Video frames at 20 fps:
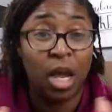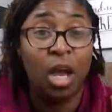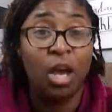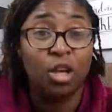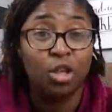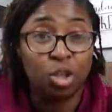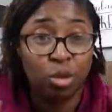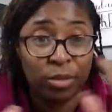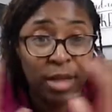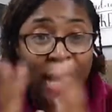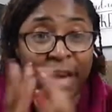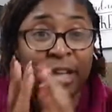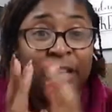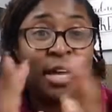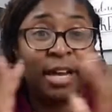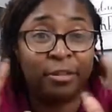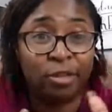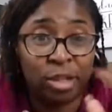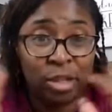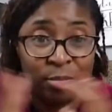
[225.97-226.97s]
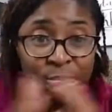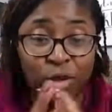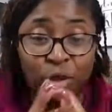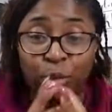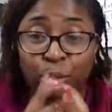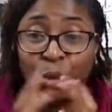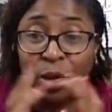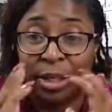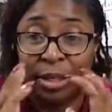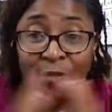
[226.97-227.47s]
So that allows him to
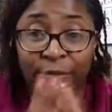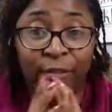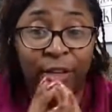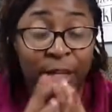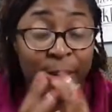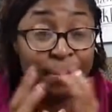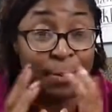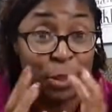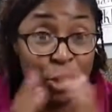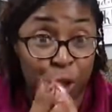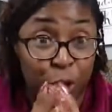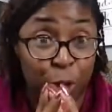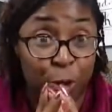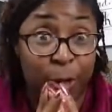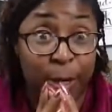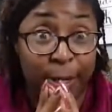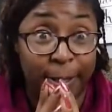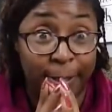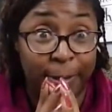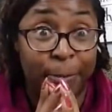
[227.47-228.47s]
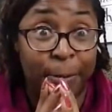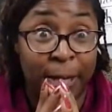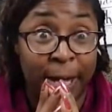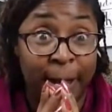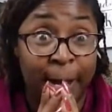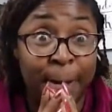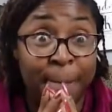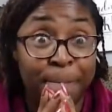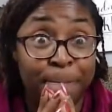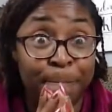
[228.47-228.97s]
really fill up his truck,
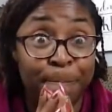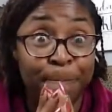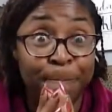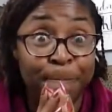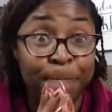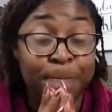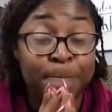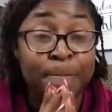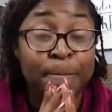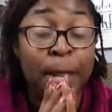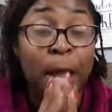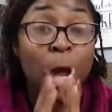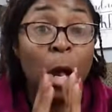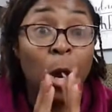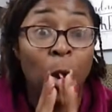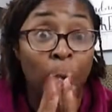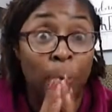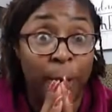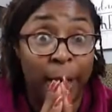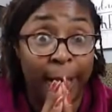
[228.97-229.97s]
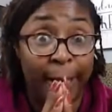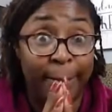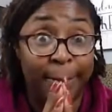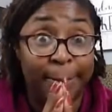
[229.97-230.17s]
okay? All right.